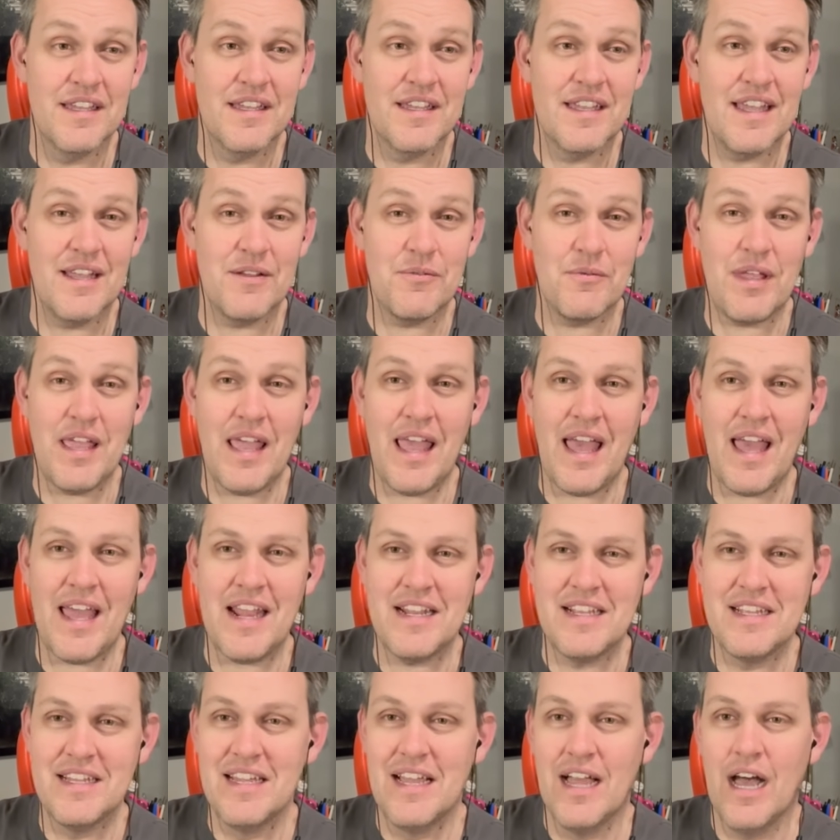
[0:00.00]
And we
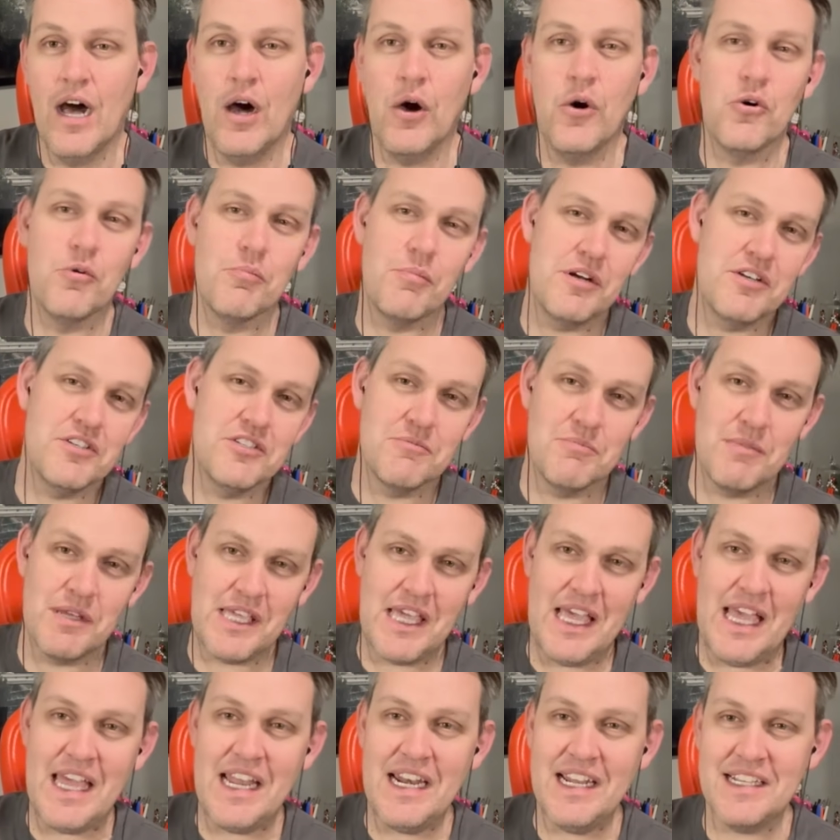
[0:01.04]
had a whole bunch of
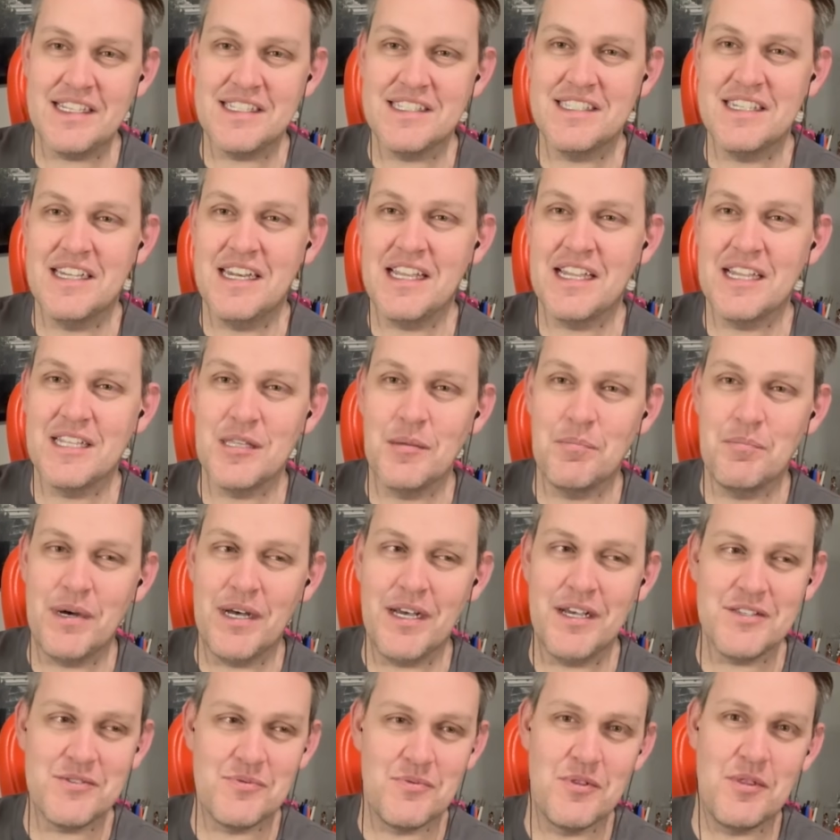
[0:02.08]
mechanics sitting in the
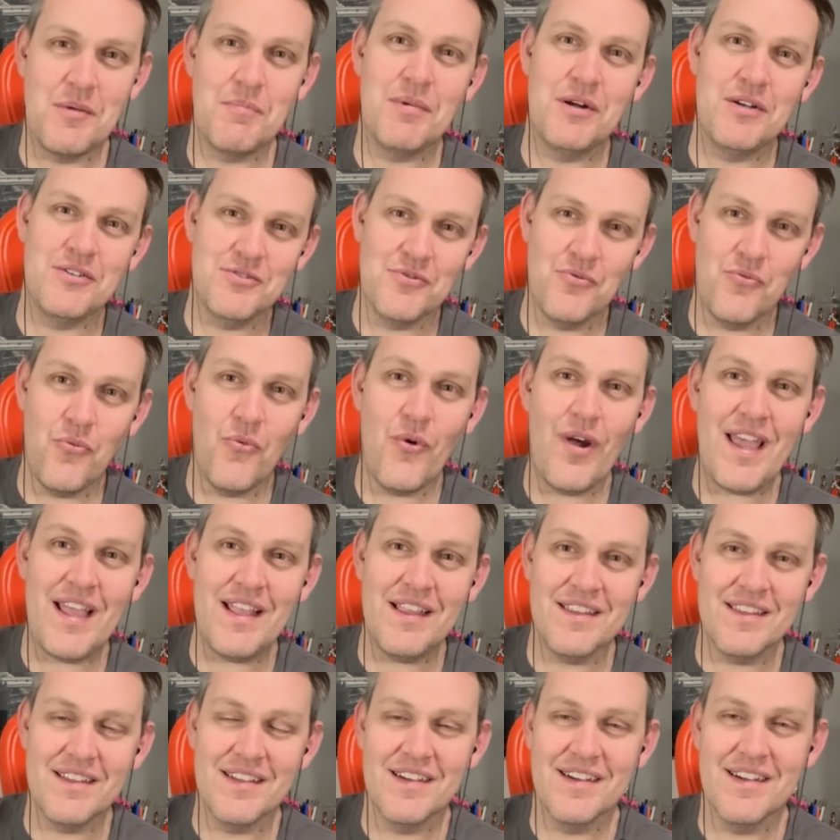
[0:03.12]
bus with a bunch of
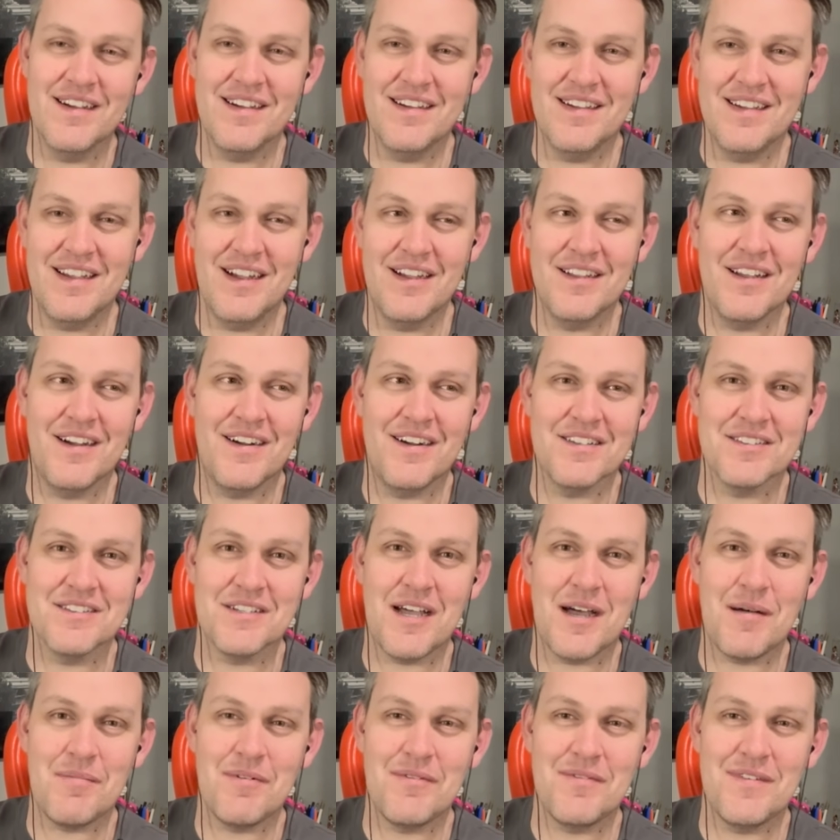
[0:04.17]
weight uh, uh, on
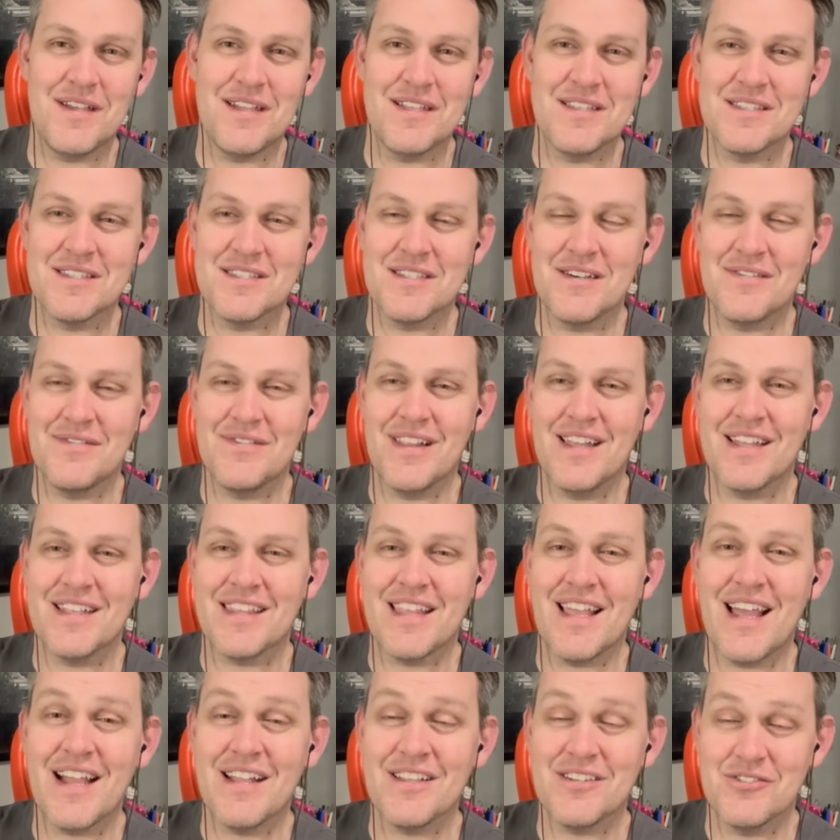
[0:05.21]
top of it and stuff like
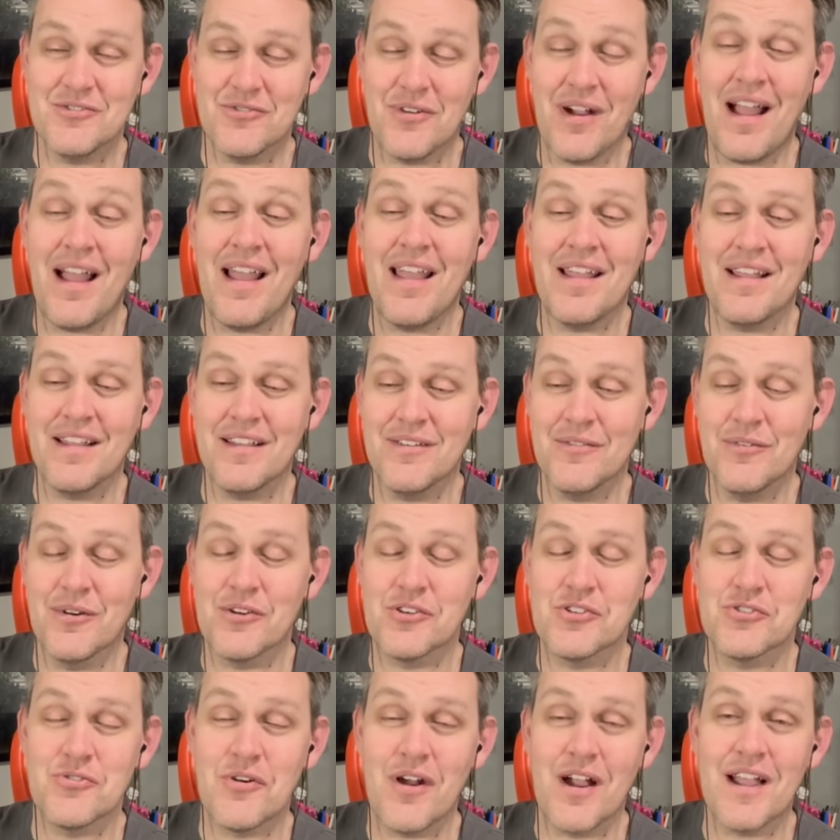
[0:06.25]
that, trying. We we're
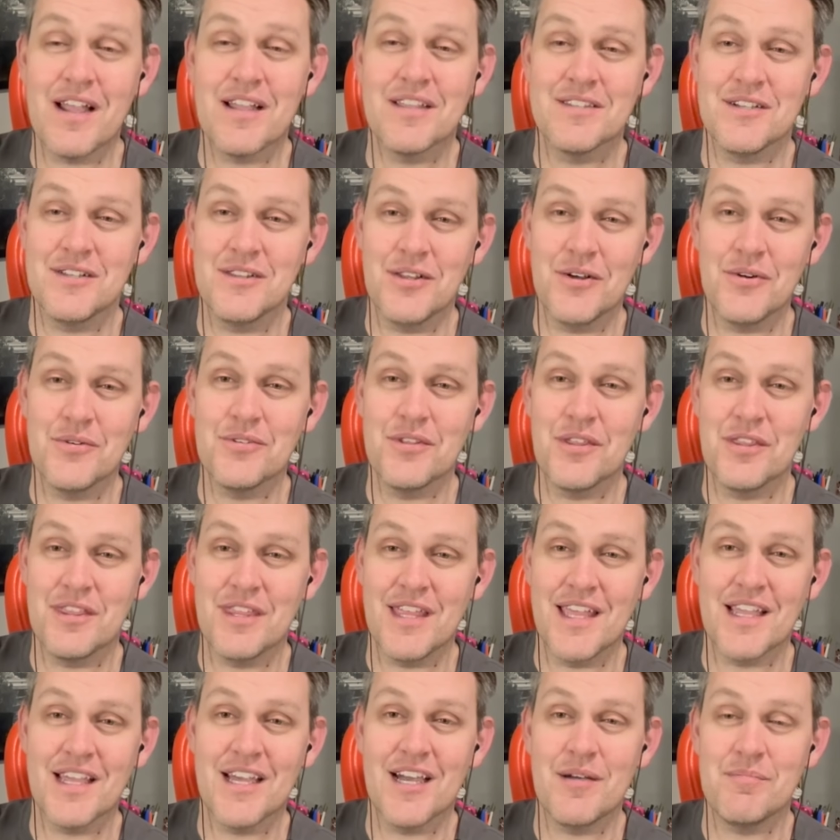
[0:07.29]
trying to load the
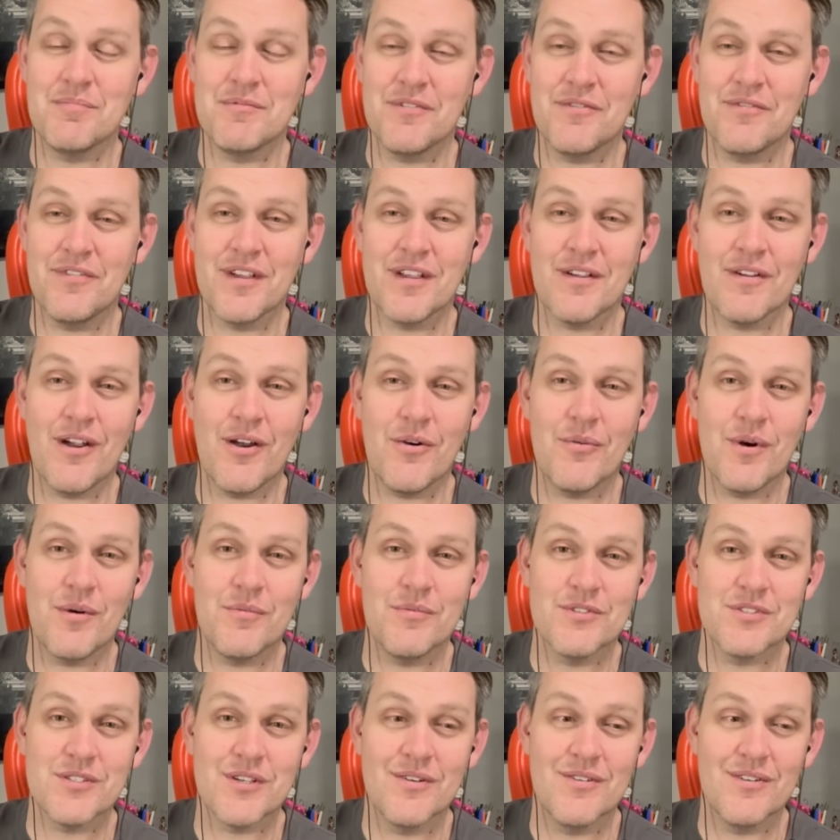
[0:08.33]
thing up to figure out what
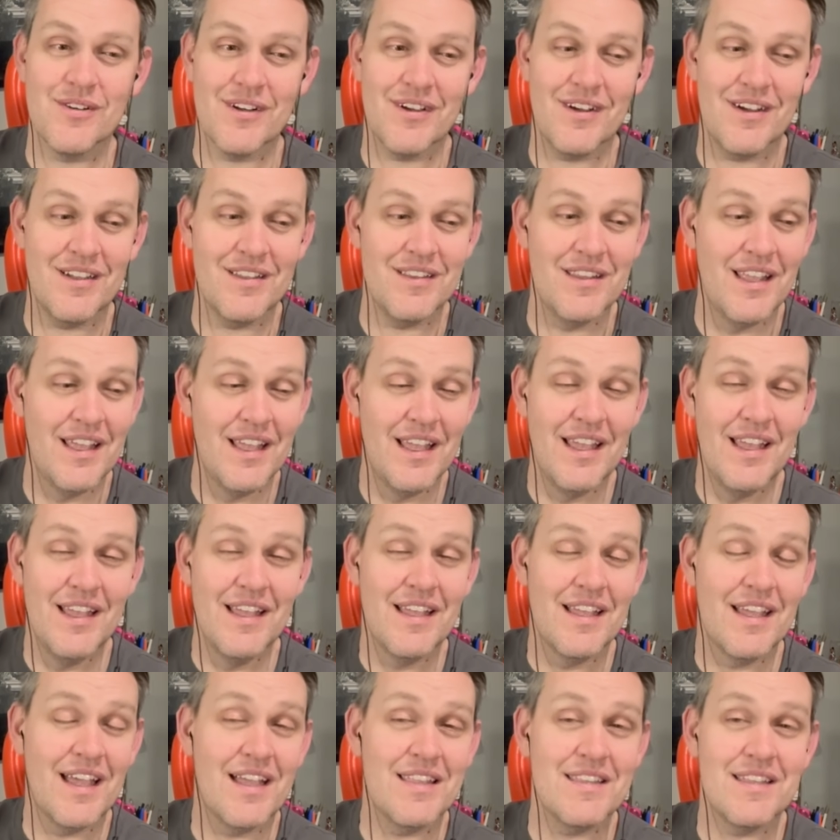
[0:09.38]
was going on.
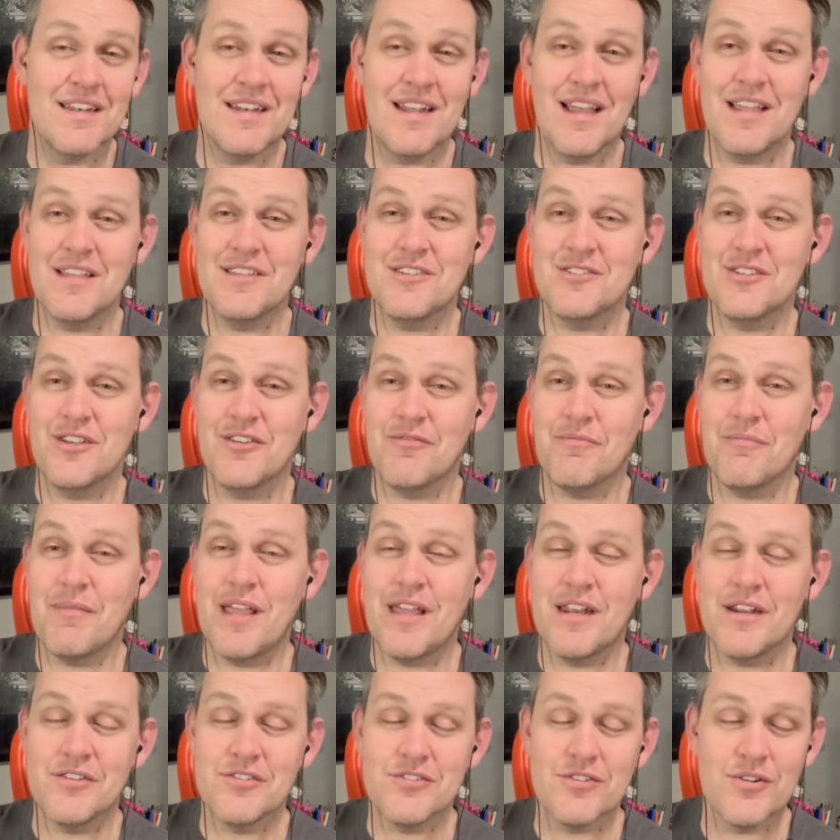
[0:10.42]
And the night shift
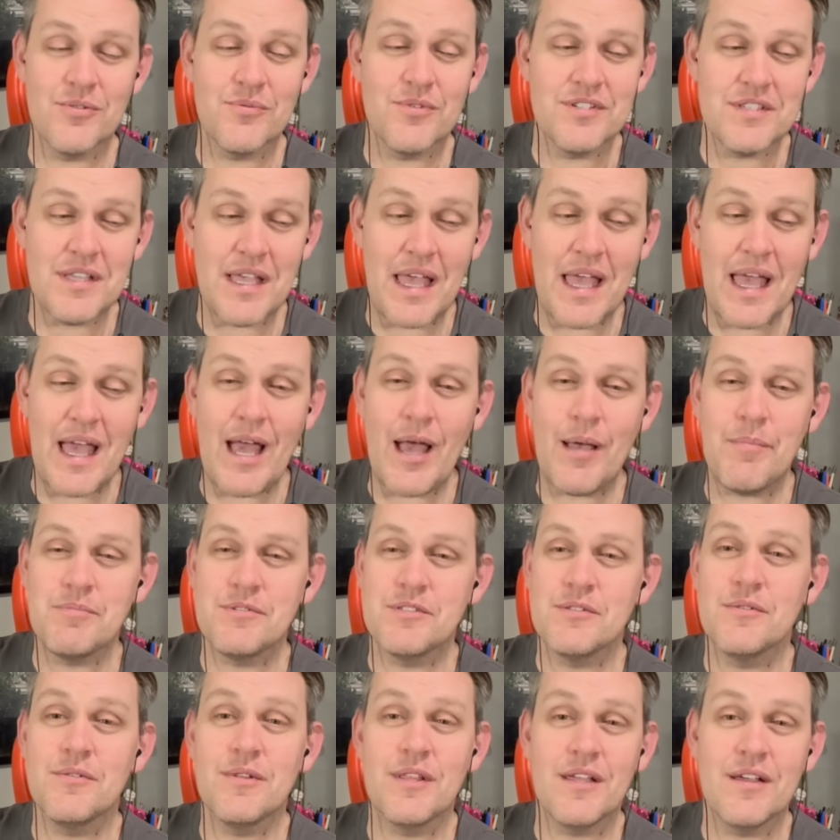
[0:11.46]
manager was
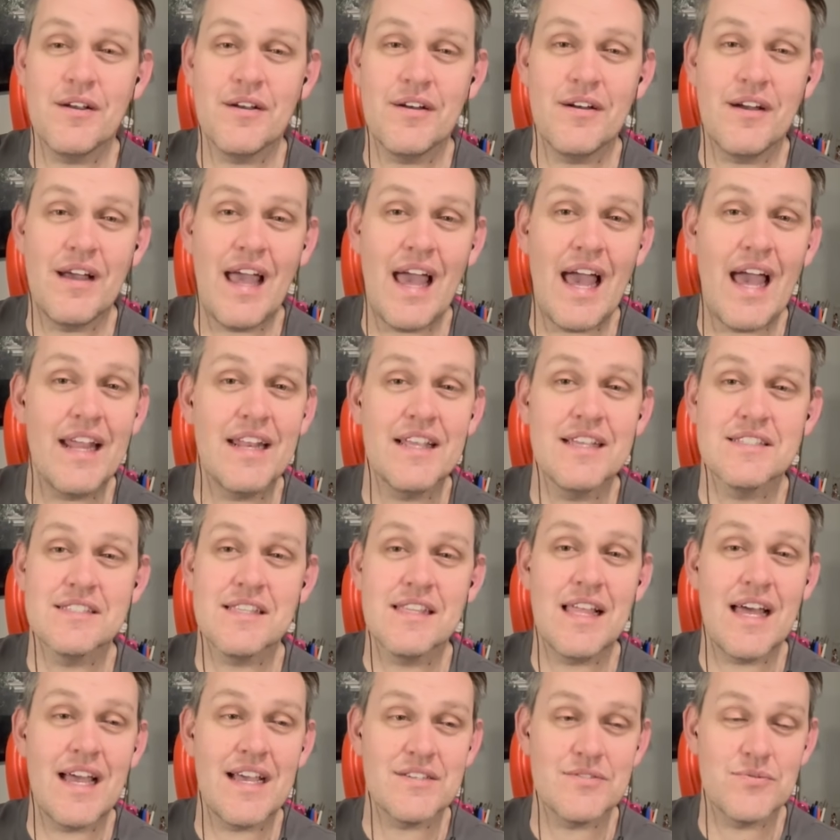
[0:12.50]
absolutely at his
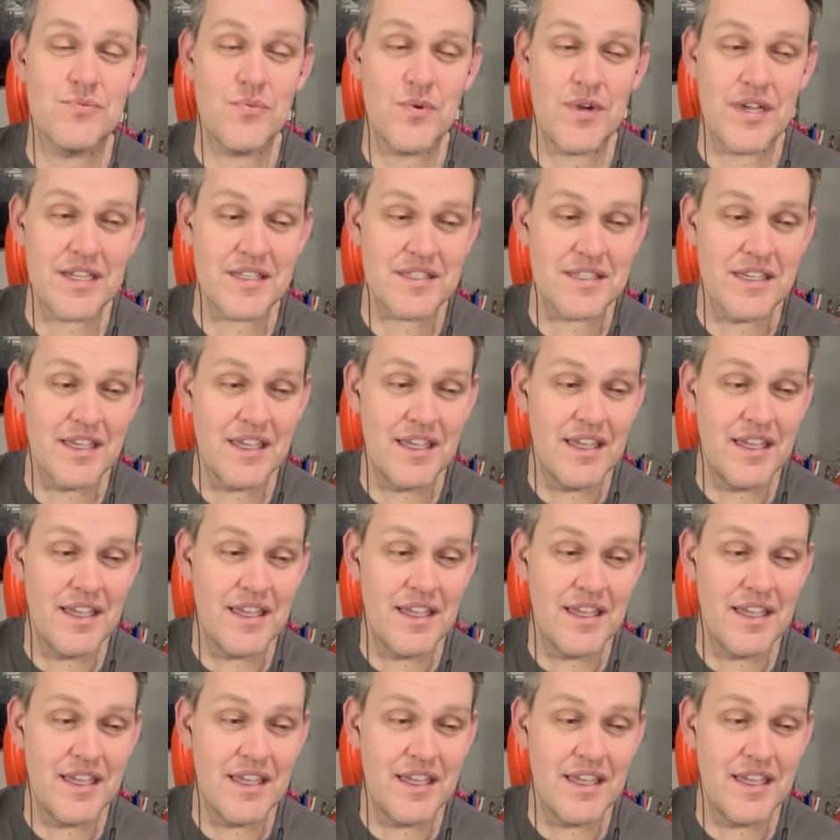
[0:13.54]
last wit.